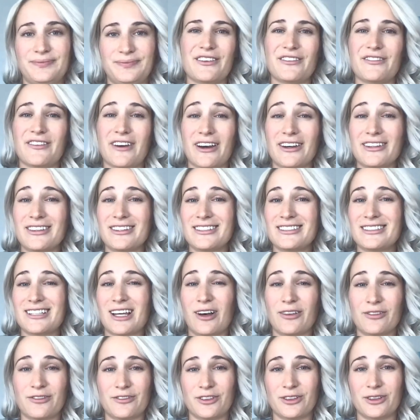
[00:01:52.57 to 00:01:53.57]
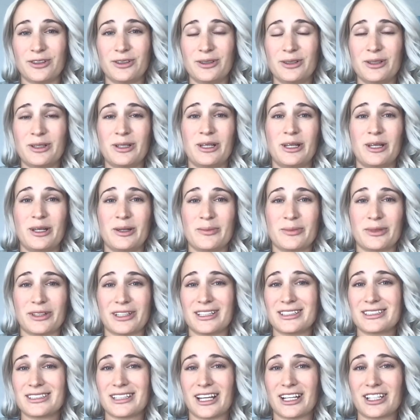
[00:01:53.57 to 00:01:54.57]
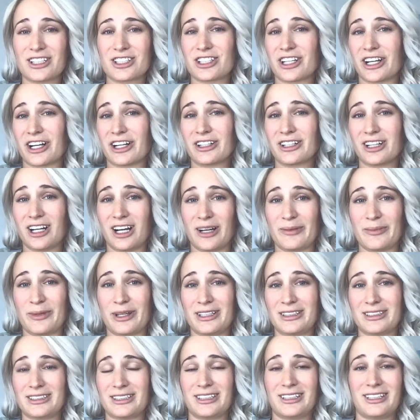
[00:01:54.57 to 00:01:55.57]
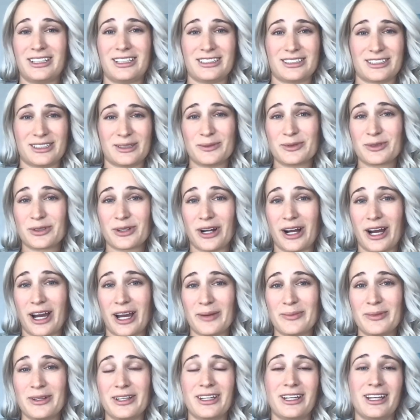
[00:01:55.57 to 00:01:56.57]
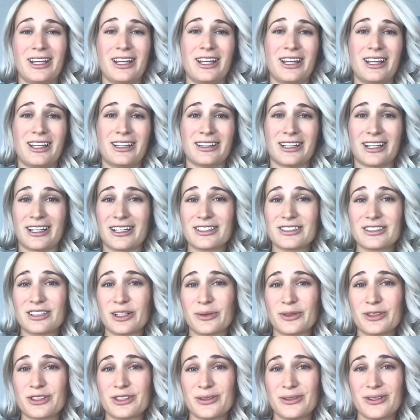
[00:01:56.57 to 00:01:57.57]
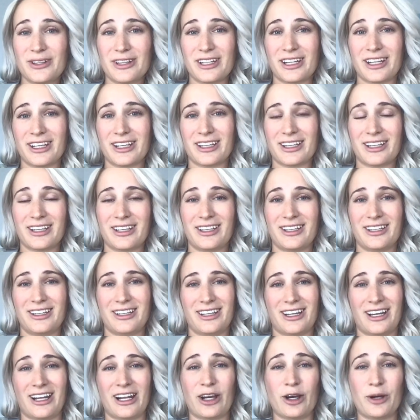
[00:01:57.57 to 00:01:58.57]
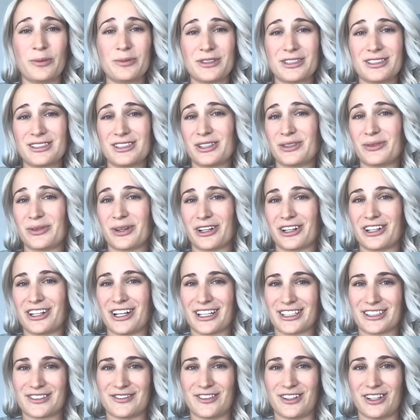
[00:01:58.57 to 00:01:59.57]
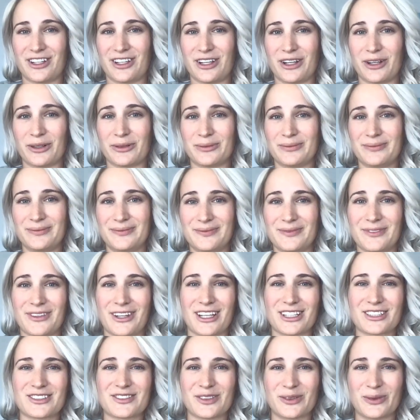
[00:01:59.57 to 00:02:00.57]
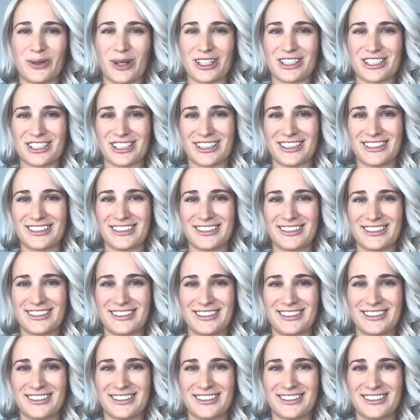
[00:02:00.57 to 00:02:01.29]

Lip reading: If you found this helpful, please like, share, comment, subscribe, let us know what you think, and I hope to see you on our next video. Thanks for watching.